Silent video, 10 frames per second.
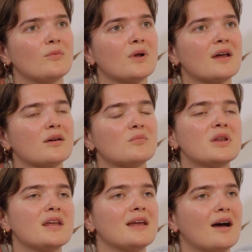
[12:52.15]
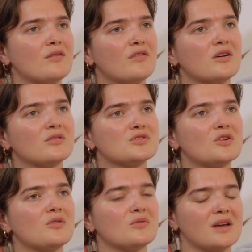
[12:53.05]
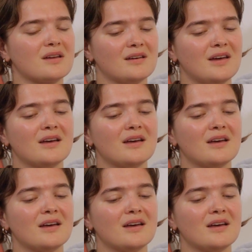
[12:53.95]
were like completely out of our control, like